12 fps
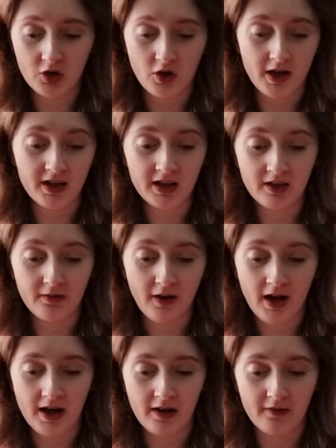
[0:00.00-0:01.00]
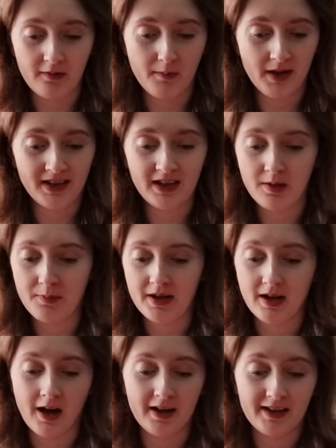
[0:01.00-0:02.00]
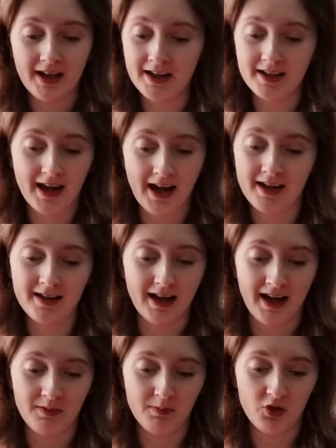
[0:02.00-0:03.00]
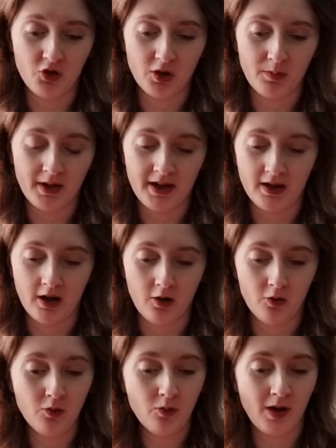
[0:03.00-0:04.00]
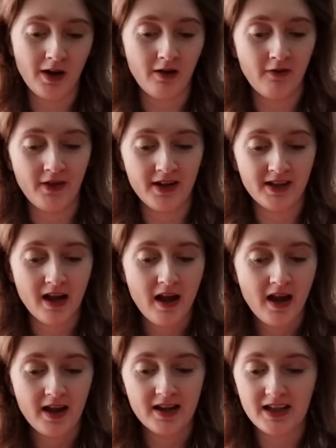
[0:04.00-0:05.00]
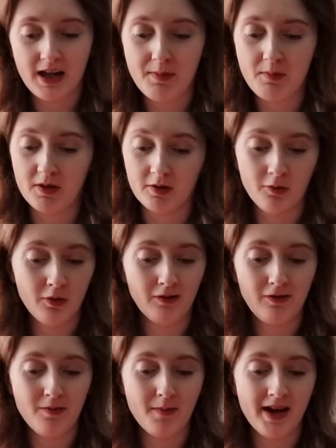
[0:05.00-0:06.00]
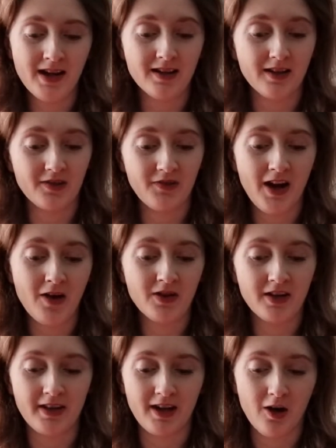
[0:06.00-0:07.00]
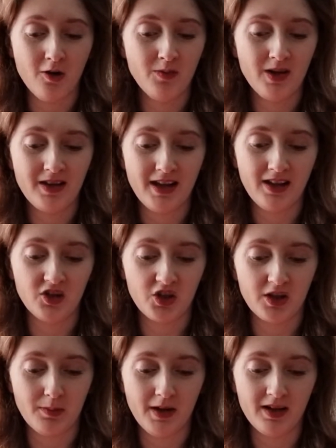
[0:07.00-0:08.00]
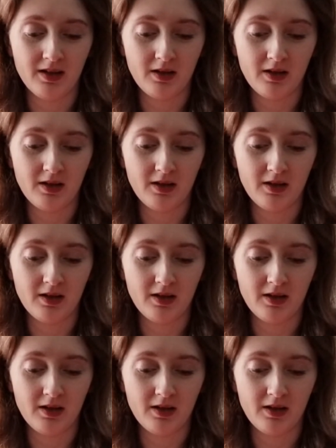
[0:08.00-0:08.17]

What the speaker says: just trying to survive, messing up in her dead-end admin job in her all-white office, is sleeping with all the wrong men and has failed at the only thing that has